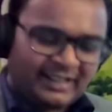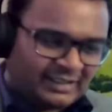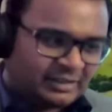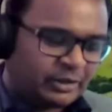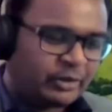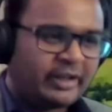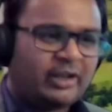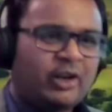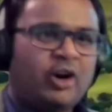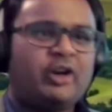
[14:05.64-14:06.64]
So during
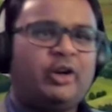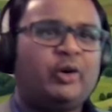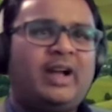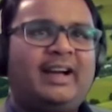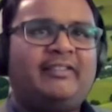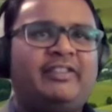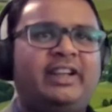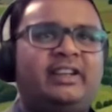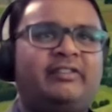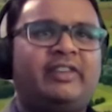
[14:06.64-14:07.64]
lockdown, I have
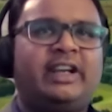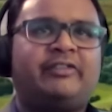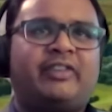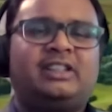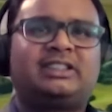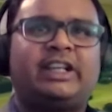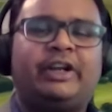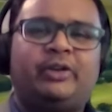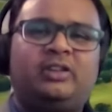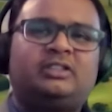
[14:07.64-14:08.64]
very, very different
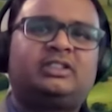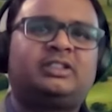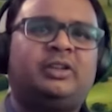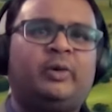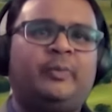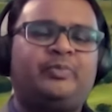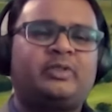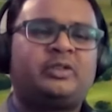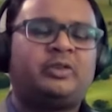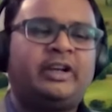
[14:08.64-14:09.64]
schedule. So
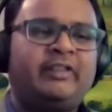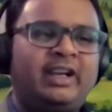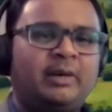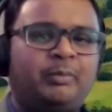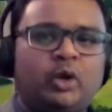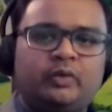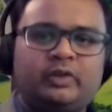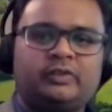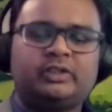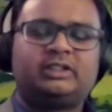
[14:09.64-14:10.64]
every couple of
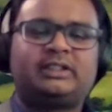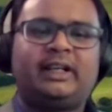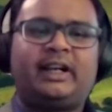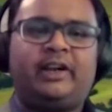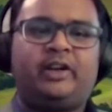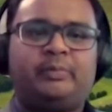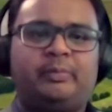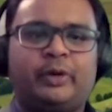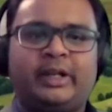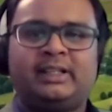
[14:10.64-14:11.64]
hours, I try to
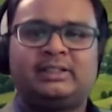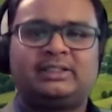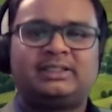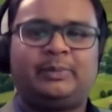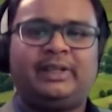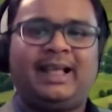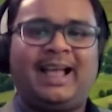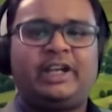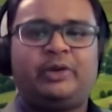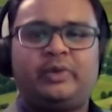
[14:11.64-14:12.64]
put in something
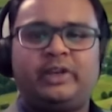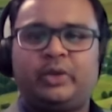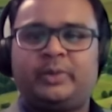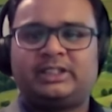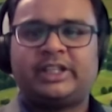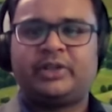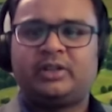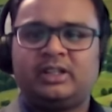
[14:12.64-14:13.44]
active into my schedule.